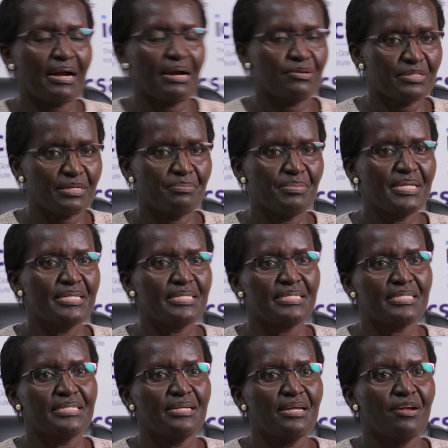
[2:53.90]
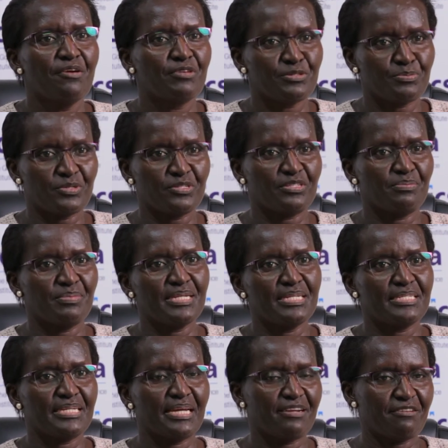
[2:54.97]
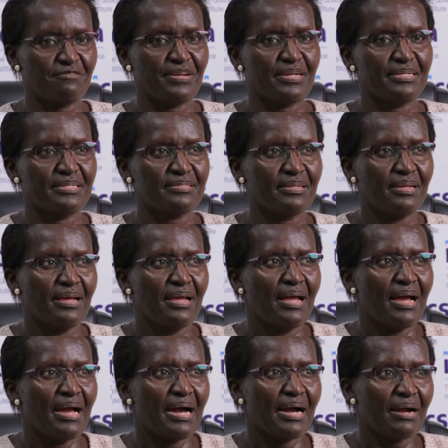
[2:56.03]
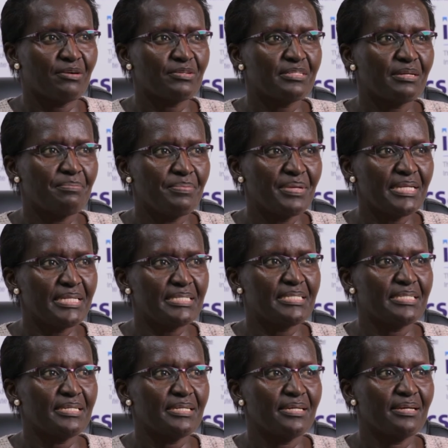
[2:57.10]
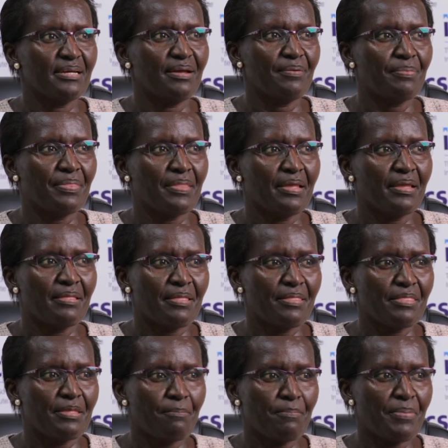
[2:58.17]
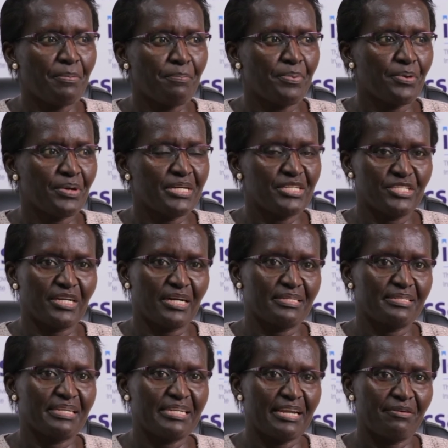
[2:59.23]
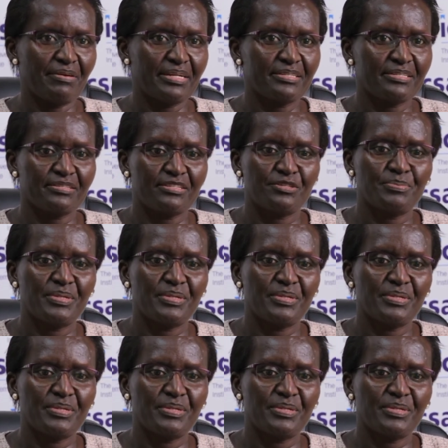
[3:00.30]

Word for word: accountability, responsibility, and fairness. Accountability, the people in charge, the directors